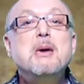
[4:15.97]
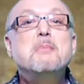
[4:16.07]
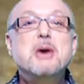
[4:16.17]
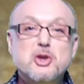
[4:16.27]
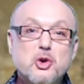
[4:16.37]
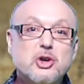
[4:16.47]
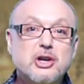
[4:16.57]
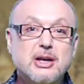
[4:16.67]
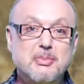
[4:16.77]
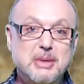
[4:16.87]
But you're
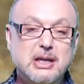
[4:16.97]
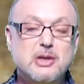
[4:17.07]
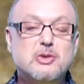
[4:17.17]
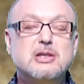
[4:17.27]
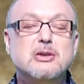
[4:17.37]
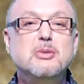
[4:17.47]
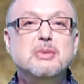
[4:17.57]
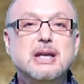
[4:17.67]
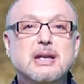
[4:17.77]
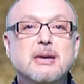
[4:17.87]
going to meet your
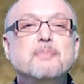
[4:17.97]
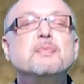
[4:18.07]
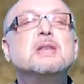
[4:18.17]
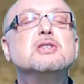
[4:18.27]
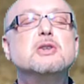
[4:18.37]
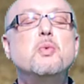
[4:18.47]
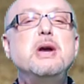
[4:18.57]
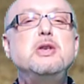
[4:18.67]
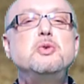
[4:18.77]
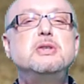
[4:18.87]
soulmate. So
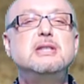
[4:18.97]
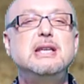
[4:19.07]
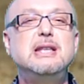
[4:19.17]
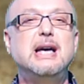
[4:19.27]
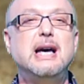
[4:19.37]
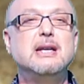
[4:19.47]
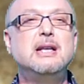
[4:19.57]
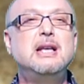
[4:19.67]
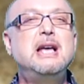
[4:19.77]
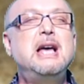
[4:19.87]
when you see that,
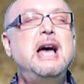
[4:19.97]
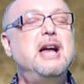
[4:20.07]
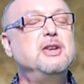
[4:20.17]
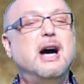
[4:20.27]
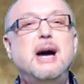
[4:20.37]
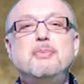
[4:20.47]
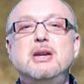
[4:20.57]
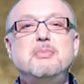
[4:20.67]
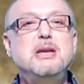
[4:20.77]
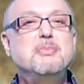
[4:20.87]
and I'm going
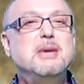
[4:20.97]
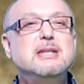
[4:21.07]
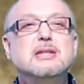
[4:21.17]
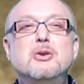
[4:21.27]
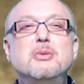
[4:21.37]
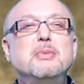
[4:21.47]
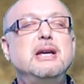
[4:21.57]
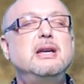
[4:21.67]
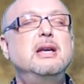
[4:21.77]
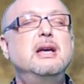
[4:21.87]
to meet my
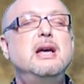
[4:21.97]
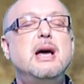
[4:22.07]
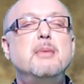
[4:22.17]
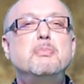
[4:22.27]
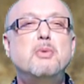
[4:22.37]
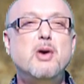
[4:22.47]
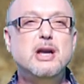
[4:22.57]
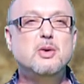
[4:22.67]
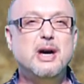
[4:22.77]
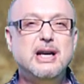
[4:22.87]
soulmate, and boy,
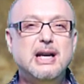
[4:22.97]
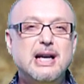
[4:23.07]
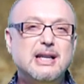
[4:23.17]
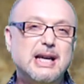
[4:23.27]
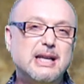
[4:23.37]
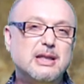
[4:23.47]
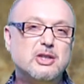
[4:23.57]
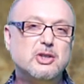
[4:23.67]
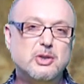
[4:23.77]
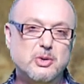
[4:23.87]
do I not like the
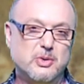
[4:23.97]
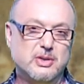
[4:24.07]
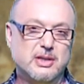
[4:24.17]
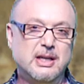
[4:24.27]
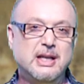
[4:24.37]
shoes.